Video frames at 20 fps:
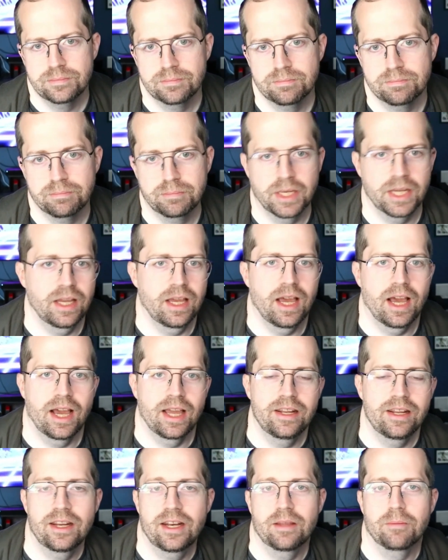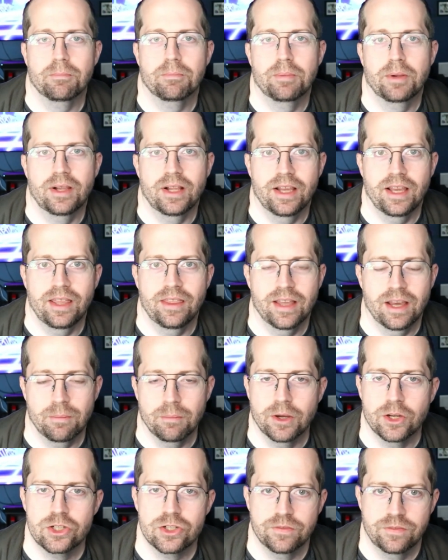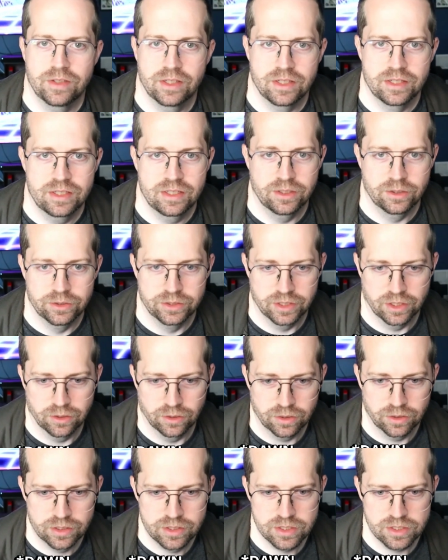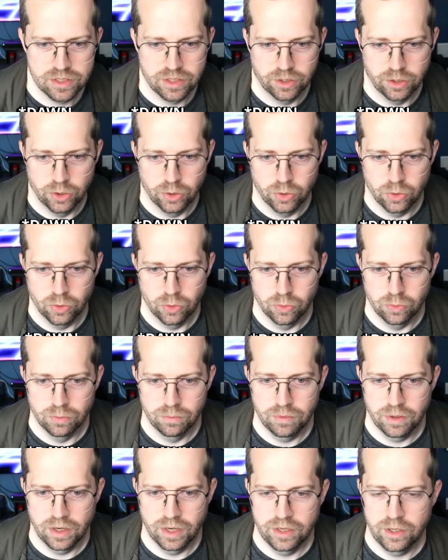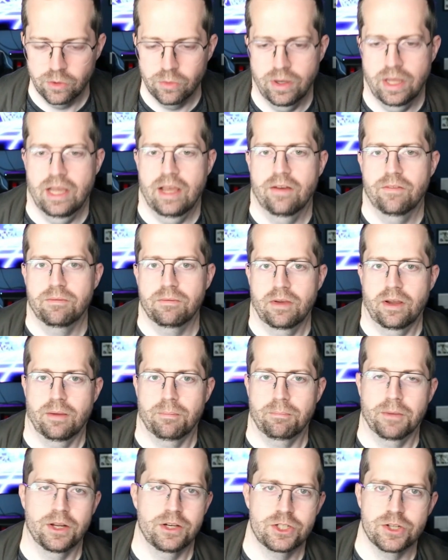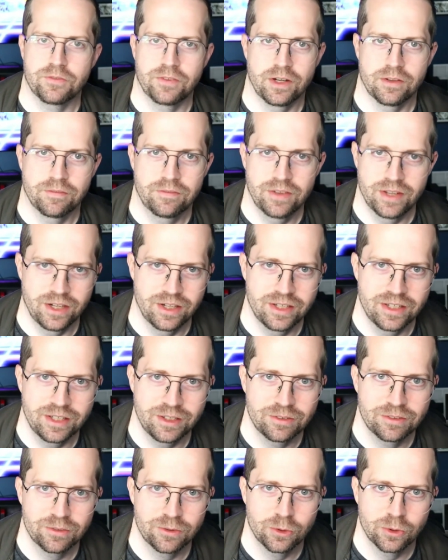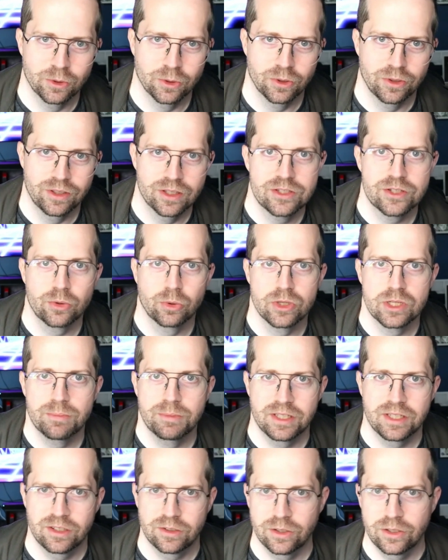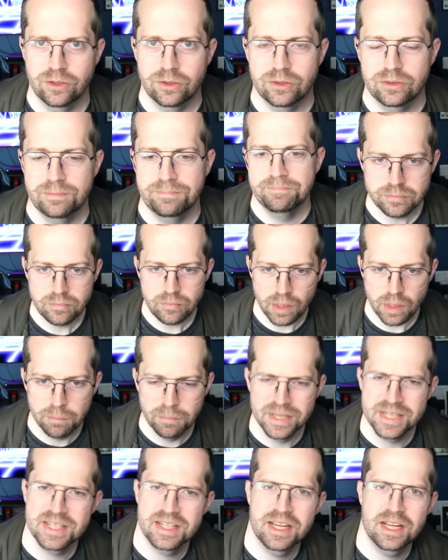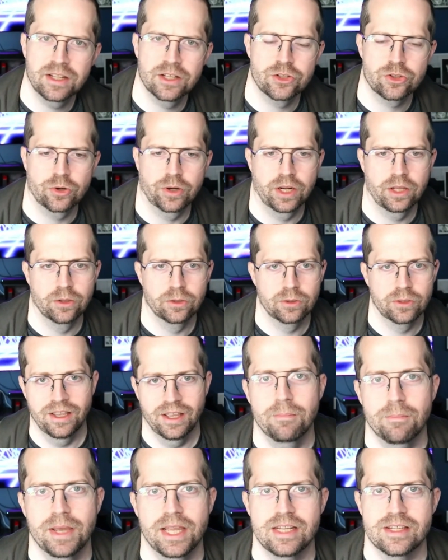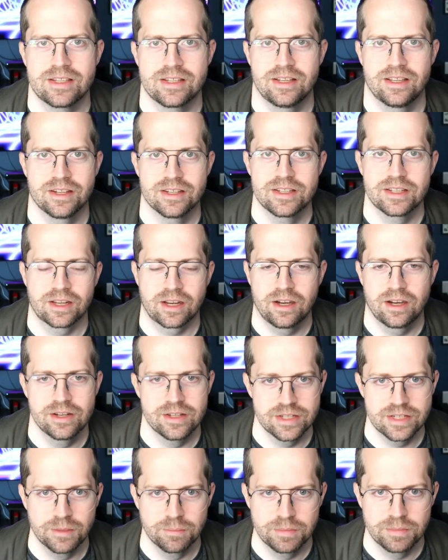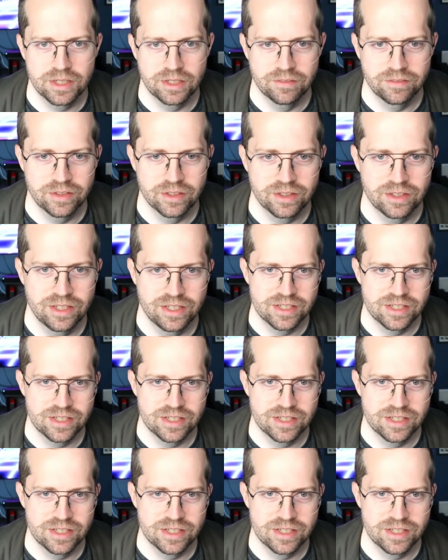But I didn't play that much of Until Dark, so I don't have much of an affinity for the source material. But seeing the trailer, it made sense, the concept of it.